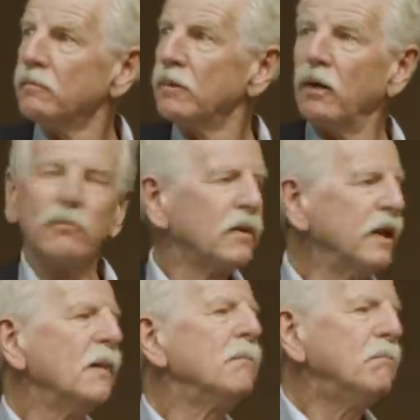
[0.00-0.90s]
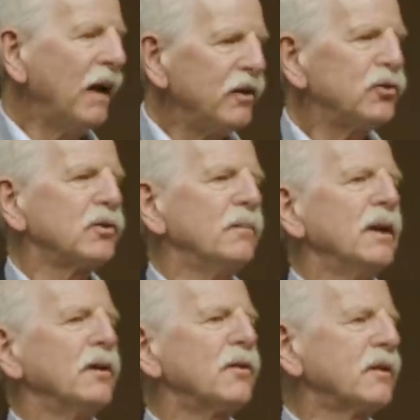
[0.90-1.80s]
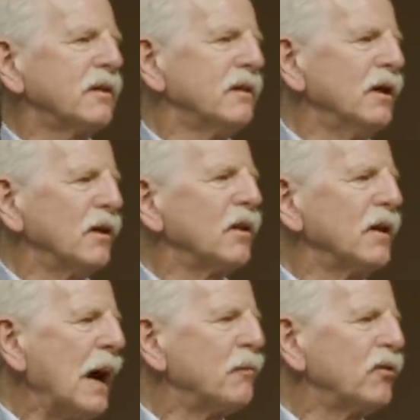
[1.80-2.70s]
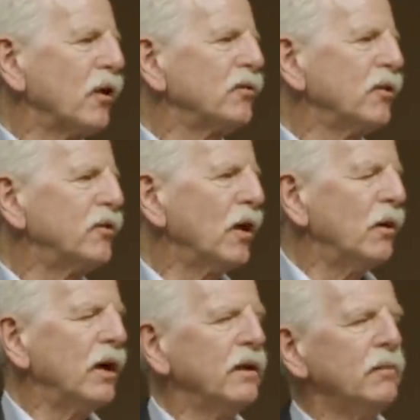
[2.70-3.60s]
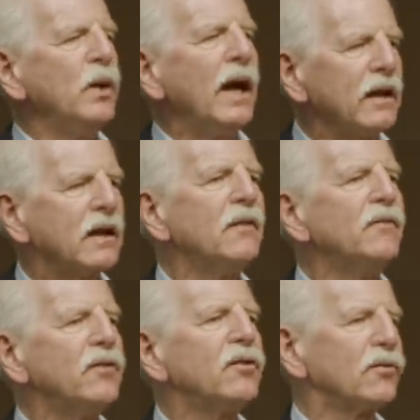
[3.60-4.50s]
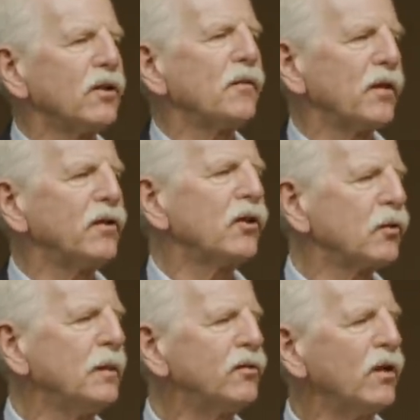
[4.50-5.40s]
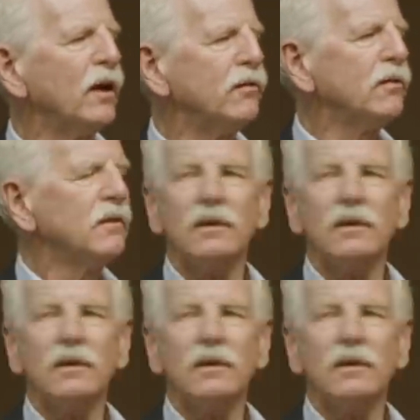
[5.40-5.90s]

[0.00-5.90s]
you know, in the bench and we looked at the, you know, the lab results and so on, and we had to convince ourselves that this could be safe.